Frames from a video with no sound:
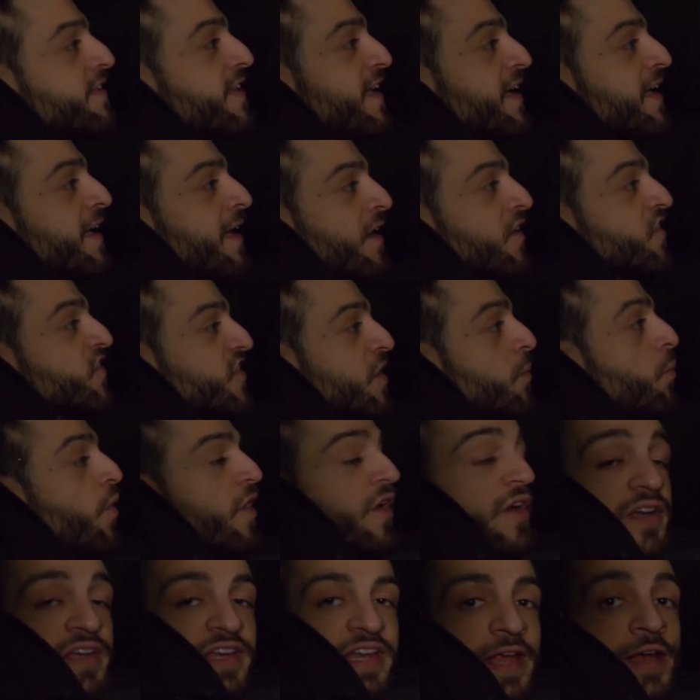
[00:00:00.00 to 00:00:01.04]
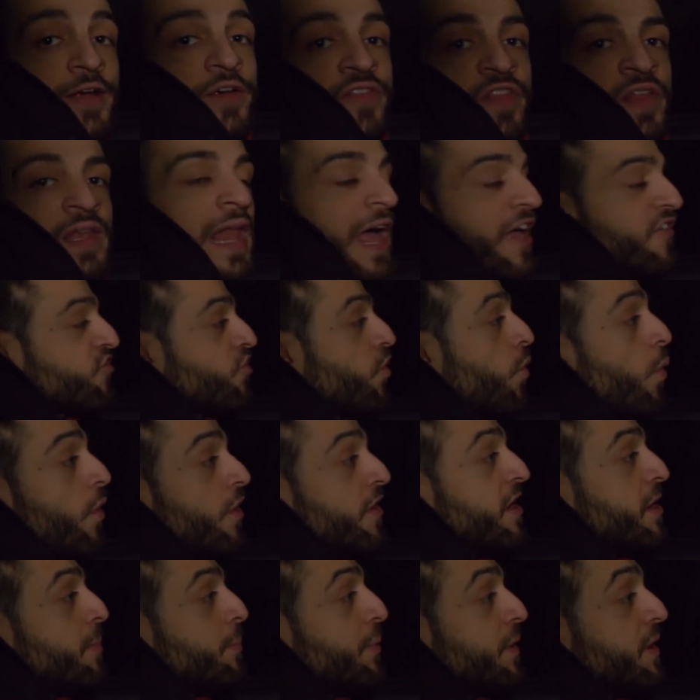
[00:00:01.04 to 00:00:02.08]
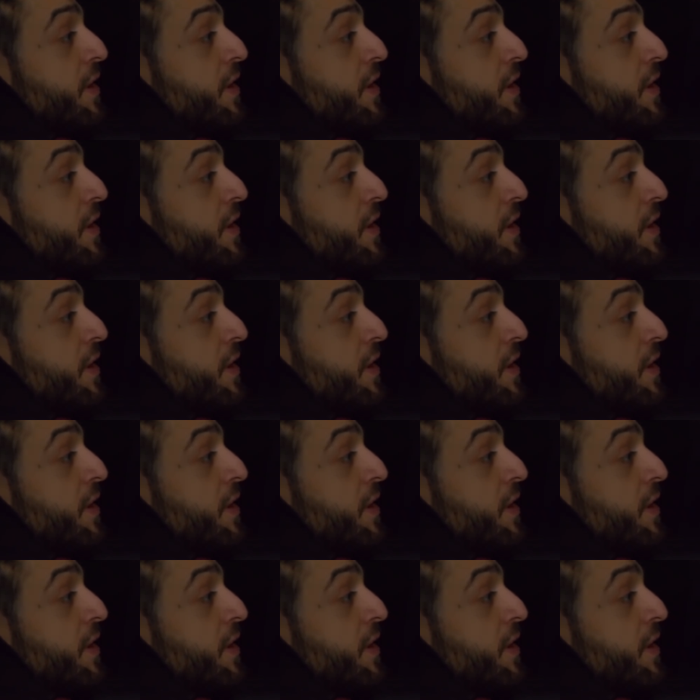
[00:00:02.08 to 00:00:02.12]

taking us somewhere near the last coordinate,